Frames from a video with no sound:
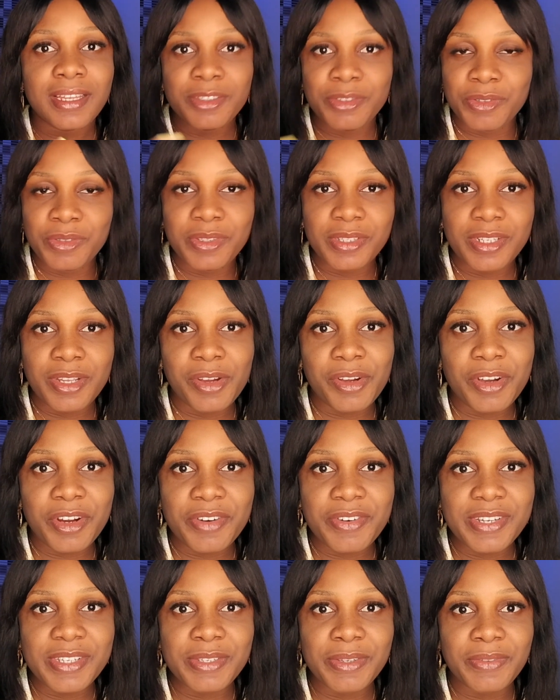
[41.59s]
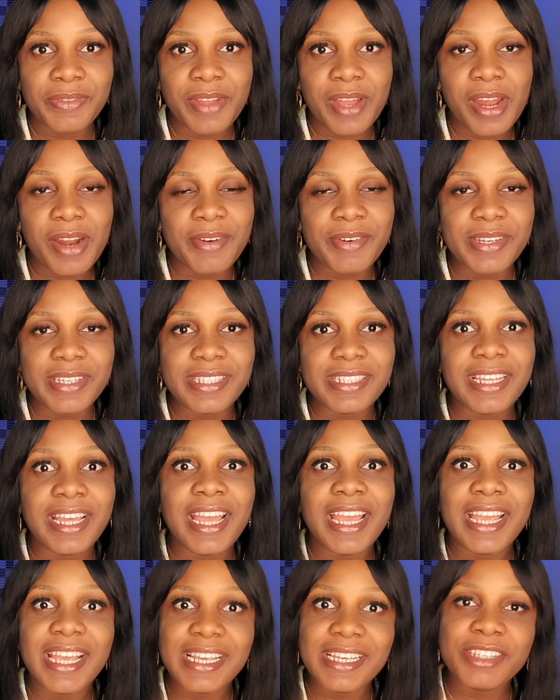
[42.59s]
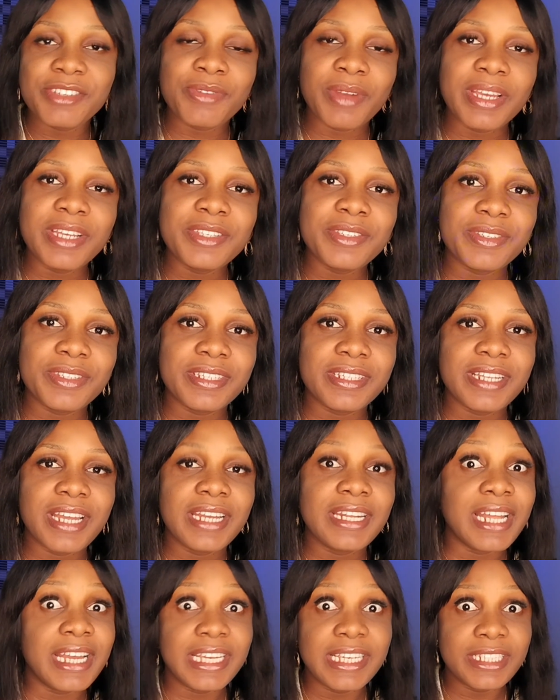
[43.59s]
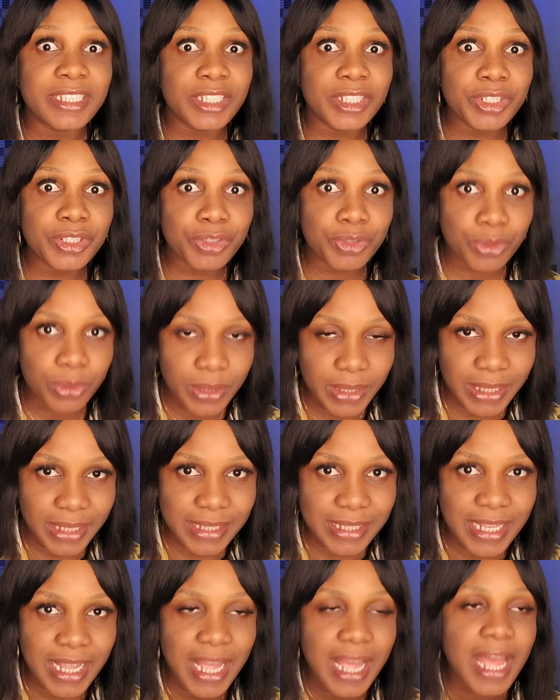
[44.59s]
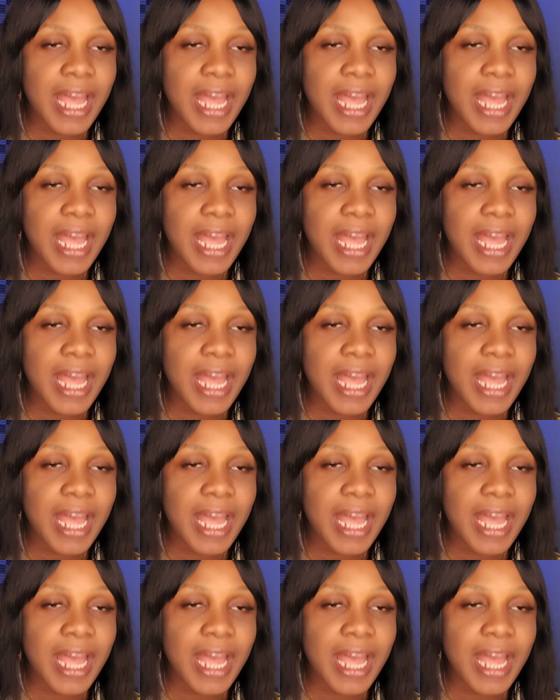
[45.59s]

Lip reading: due to the occurrence of the arrest, he is trying to deny that he didn't do it.